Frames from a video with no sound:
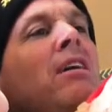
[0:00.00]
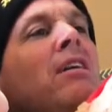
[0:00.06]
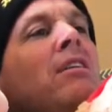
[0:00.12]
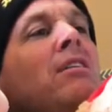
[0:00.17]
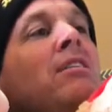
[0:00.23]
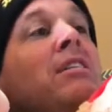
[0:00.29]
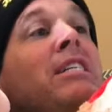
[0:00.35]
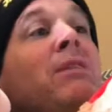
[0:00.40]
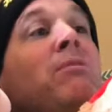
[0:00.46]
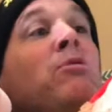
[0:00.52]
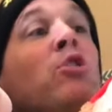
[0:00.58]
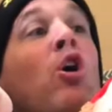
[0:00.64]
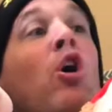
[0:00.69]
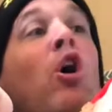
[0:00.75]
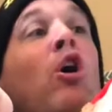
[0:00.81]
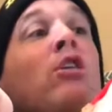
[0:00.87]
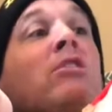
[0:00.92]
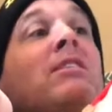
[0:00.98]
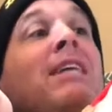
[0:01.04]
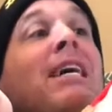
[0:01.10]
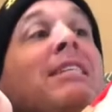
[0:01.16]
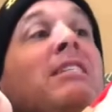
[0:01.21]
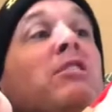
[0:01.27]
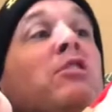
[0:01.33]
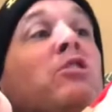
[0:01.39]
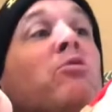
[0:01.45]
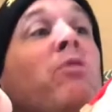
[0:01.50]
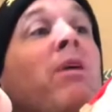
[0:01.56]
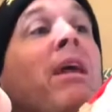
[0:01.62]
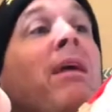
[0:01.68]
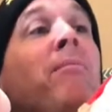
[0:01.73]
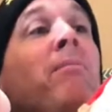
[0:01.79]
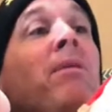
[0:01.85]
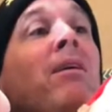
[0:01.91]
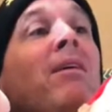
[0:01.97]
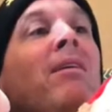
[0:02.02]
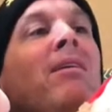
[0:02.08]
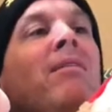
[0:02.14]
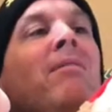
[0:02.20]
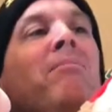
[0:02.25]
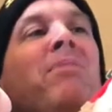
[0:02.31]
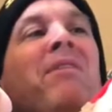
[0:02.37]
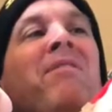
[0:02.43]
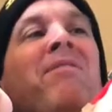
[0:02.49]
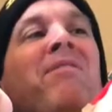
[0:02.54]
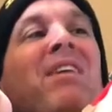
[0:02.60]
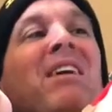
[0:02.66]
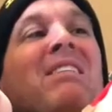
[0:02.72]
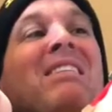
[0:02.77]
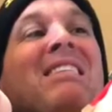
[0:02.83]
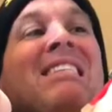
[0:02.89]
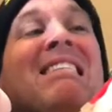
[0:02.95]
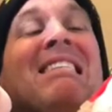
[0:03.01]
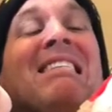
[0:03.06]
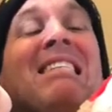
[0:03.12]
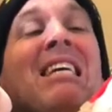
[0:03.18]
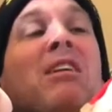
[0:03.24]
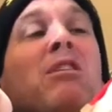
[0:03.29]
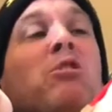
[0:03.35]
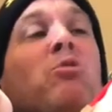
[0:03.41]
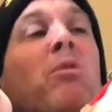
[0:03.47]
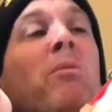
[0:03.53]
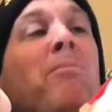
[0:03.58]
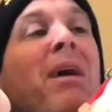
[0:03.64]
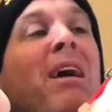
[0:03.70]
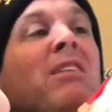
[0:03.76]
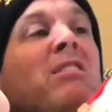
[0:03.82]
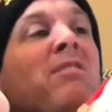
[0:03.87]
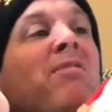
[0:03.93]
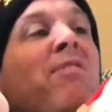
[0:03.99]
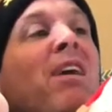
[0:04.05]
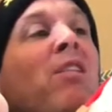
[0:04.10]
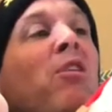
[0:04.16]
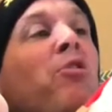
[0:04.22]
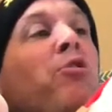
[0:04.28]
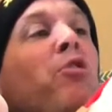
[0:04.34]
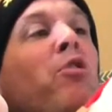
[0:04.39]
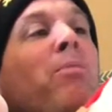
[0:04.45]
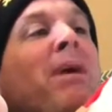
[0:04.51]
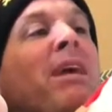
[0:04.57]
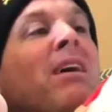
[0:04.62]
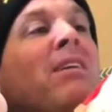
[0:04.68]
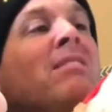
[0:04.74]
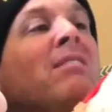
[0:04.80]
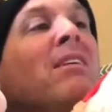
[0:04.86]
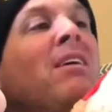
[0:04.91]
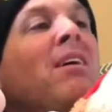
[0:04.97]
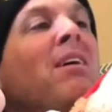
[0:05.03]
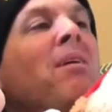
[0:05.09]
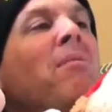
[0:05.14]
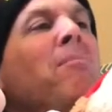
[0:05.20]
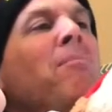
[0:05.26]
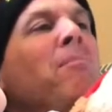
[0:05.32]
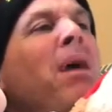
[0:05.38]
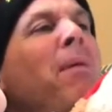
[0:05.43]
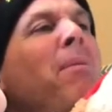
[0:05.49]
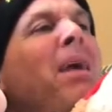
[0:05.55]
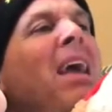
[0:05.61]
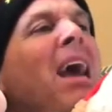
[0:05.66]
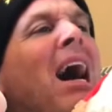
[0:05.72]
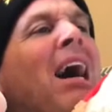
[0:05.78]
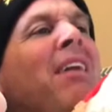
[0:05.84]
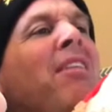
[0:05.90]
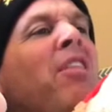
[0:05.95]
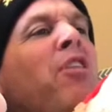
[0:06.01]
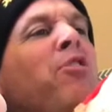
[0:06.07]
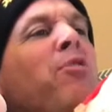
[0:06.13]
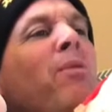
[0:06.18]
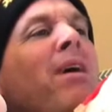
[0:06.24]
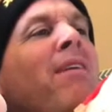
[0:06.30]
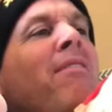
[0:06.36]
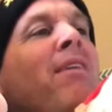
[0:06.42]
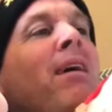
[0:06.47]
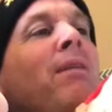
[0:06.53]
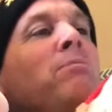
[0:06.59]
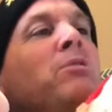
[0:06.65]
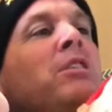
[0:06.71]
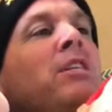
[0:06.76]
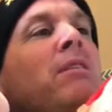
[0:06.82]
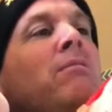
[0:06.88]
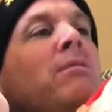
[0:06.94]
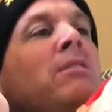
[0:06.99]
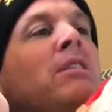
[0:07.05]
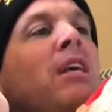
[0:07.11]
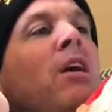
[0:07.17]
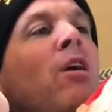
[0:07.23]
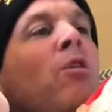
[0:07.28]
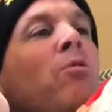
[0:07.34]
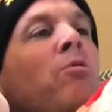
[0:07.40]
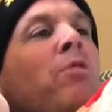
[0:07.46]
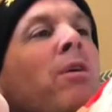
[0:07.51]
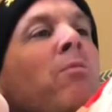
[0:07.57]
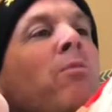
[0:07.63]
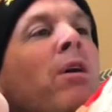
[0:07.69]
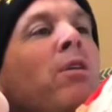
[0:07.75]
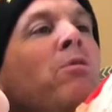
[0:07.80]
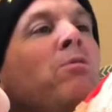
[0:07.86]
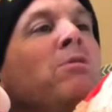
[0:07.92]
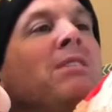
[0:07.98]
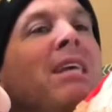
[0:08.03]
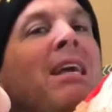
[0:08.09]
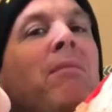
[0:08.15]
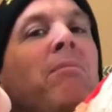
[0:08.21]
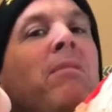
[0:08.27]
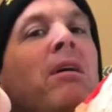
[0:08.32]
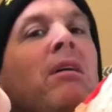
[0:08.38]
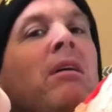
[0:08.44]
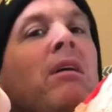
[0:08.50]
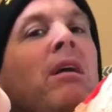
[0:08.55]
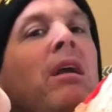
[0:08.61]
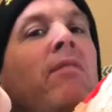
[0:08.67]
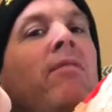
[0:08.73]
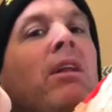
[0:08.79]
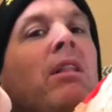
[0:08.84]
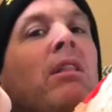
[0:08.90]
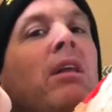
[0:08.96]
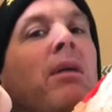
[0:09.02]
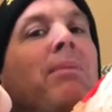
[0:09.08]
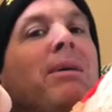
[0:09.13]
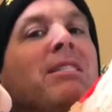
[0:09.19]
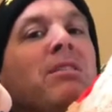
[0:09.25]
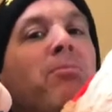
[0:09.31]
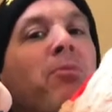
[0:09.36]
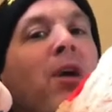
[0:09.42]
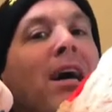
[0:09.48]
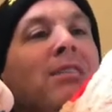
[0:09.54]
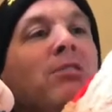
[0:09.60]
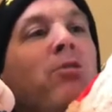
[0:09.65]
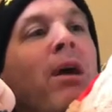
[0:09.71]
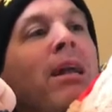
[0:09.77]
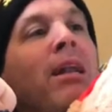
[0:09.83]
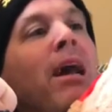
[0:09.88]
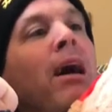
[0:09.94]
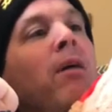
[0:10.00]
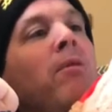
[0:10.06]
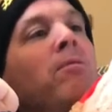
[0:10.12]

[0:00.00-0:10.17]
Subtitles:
She was all set to scream, but felt a little too embarrassed to follow through because maybe out of the three of them, she was the only one who seemed even a little bit surprised right now.